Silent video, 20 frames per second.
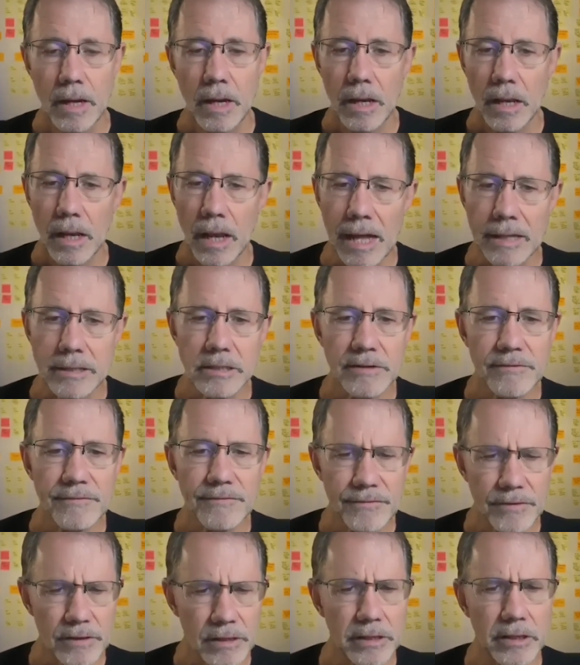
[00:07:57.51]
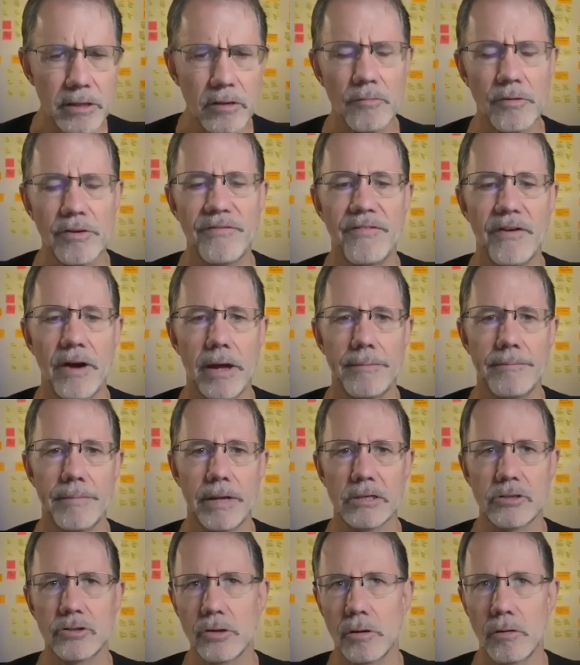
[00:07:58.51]
Lots of little
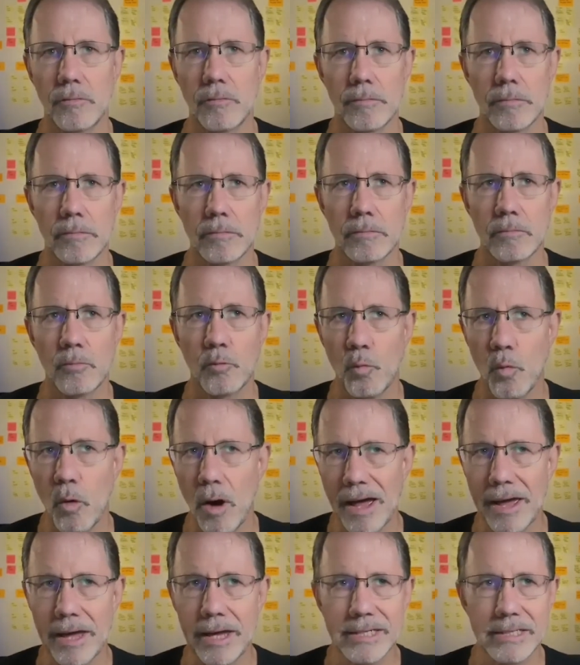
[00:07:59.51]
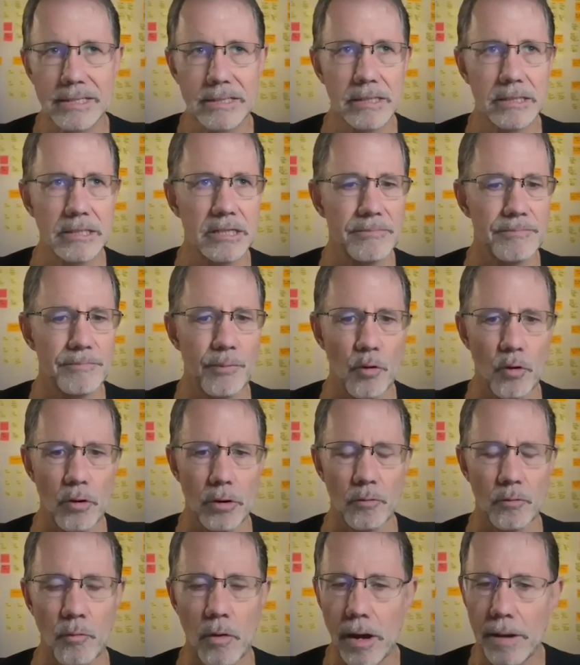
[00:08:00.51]
refinement. So why is this
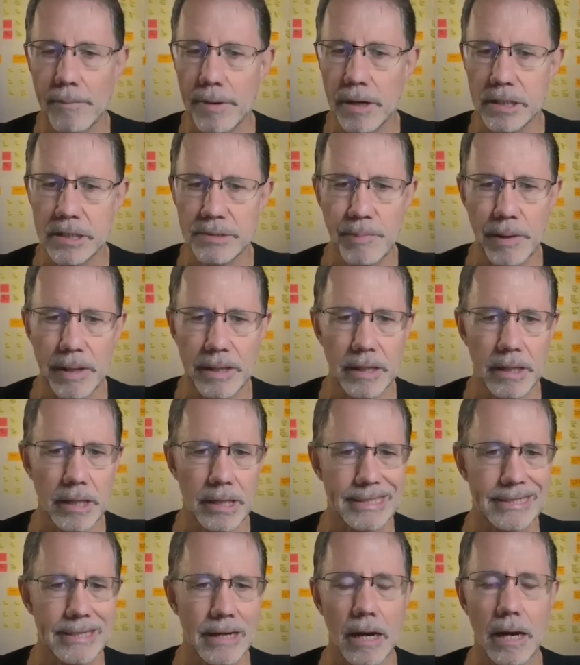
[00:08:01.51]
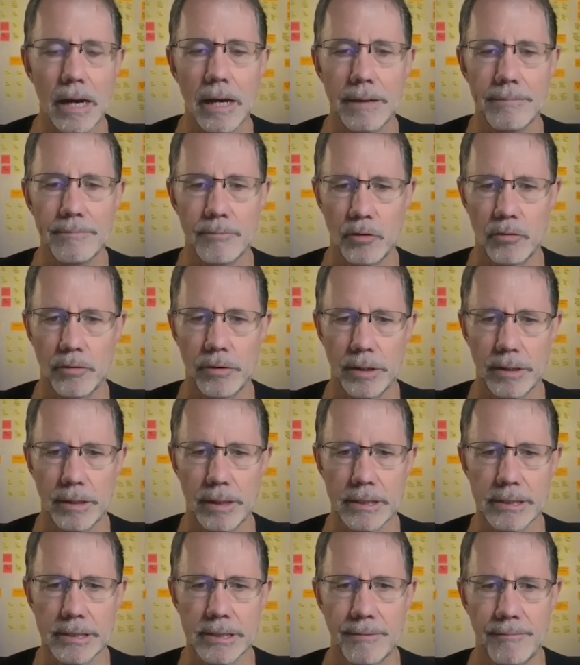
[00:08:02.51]
important? am I spending time doing
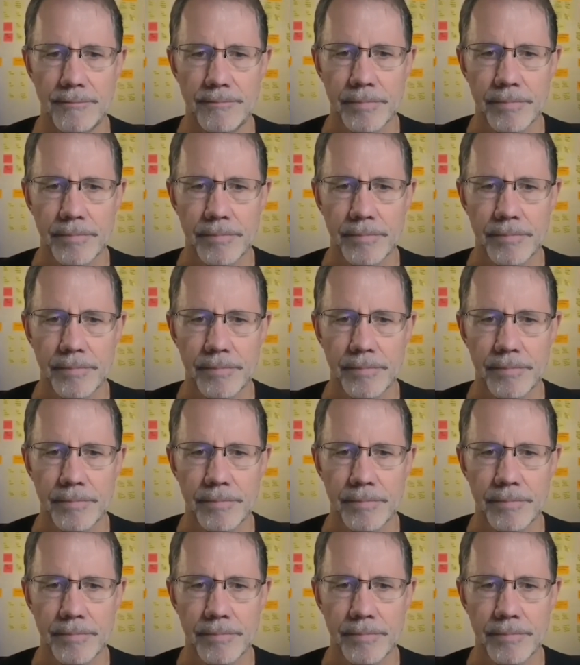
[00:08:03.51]
this?